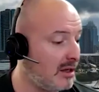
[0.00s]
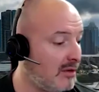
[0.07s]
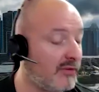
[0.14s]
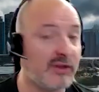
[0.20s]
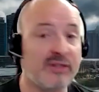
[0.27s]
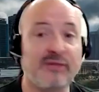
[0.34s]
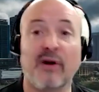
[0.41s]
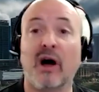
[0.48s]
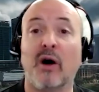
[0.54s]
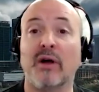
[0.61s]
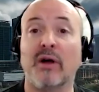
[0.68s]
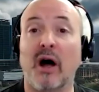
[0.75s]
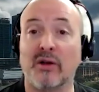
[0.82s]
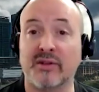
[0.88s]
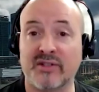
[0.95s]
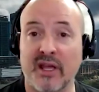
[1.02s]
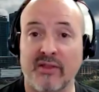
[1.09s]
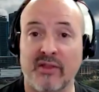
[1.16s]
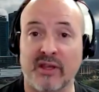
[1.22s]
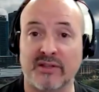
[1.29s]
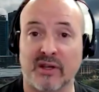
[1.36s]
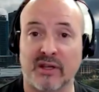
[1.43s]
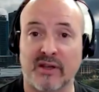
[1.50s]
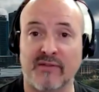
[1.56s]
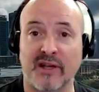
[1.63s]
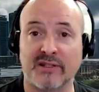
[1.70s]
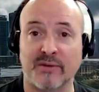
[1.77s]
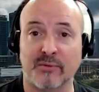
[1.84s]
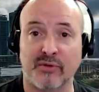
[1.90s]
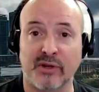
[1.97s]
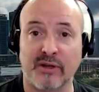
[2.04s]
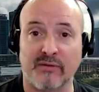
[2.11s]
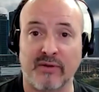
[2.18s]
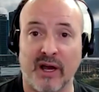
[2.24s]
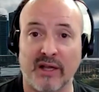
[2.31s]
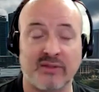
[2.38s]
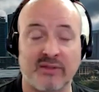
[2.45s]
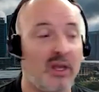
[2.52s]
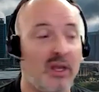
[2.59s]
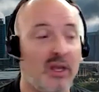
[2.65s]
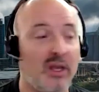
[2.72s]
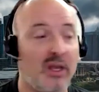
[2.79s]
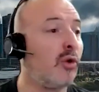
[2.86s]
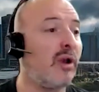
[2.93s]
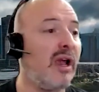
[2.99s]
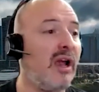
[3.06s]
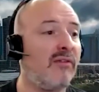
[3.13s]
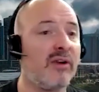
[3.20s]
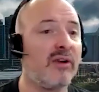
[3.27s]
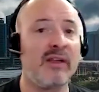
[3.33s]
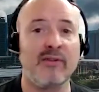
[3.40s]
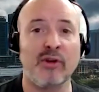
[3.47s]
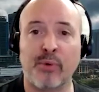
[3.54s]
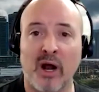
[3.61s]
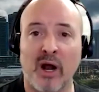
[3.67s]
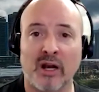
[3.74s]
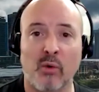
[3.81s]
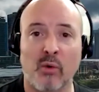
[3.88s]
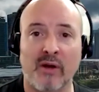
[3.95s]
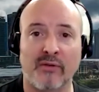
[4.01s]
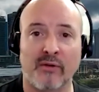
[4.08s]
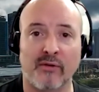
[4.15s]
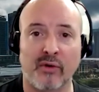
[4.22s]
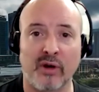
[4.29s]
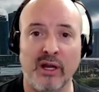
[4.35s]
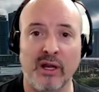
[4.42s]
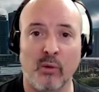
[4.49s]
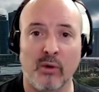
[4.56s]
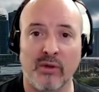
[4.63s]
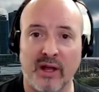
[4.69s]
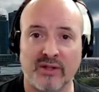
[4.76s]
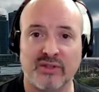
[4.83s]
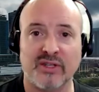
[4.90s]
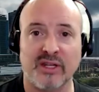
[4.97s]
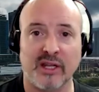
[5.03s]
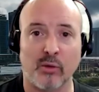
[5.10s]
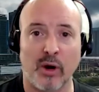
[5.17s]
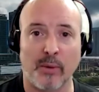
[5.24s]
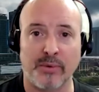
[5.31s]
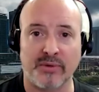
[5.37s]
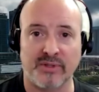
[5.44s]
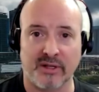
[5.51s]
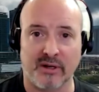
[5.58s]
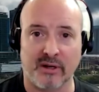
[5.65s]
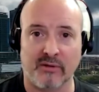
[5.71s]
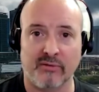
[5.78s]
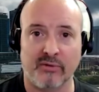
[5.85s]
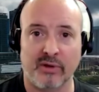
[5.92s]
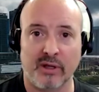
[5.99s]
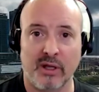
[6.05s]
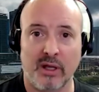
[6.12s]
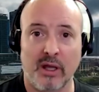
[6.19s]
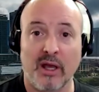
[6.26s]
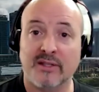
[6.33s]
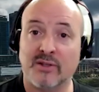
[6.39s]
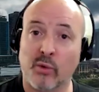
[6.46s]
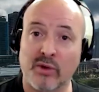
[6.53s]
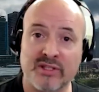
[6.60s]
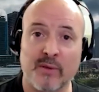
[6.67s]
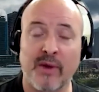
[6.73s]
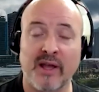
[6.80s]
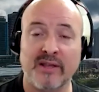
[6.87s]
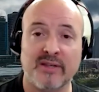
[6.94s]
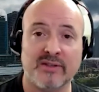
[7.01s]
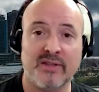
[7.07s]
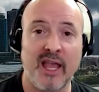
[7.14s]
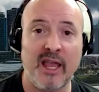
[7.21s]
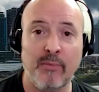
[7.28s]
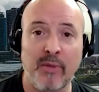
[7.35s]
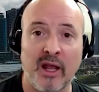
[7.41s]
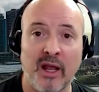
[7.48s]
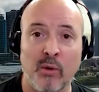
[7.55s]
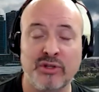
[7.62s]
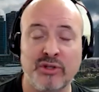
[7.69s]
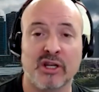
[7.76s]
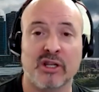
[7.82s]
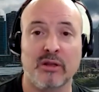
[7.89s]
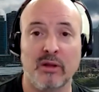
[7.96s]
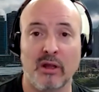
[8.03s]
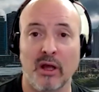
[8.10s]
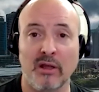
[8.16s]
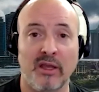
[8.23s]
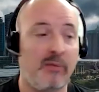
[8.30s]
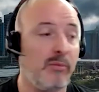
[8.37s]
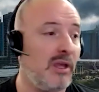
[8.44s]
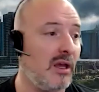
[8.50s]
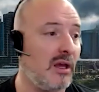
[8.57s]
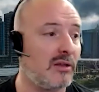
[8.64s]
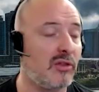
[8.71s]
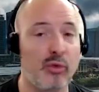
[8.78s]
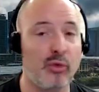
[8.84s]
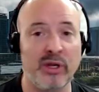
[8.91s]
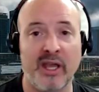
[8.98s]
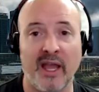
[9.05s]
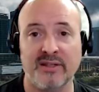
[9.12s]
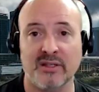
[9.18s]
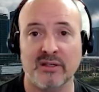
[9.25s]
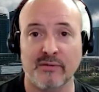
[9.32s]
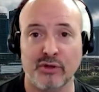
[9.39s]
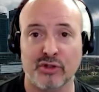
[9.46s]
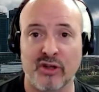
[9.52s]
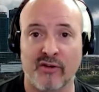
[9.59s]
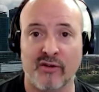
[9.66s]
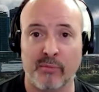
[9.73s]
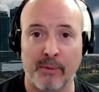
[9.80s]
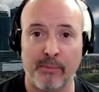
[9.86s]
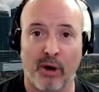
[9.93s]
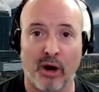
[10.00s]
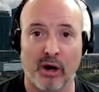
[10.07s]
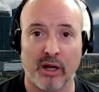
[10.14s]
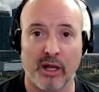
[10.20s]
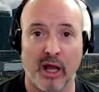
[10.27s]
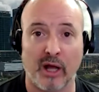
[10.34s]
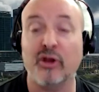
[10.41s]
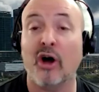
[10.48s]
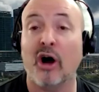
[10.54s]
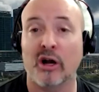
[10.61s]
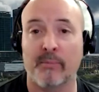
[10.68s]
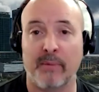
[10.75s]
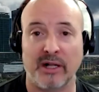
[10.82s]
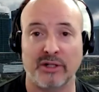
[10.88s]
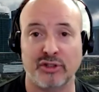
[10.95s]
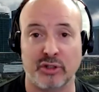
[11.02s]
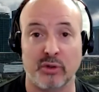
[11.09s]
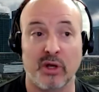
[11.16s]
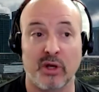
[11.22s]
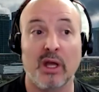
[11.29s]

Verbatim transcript: First of all, I'll say this: I'll give out some free advice. Don't ever give your product away for free without sending a representative. So when somebody says, "Hey, man, I want you to give me uh, three cases of your stuff for my party. I'll talk about you,"